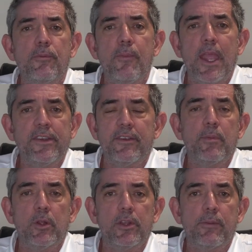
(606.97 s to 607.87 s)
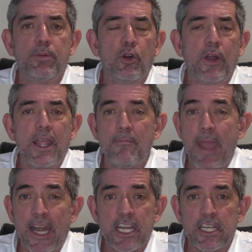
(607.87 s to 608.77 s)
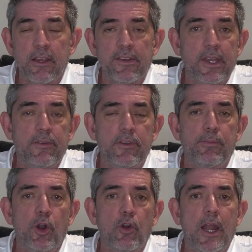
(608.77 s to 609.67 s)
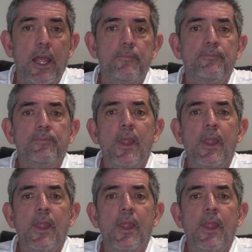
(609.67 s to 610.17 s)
the maze of building a program, managing a safety program.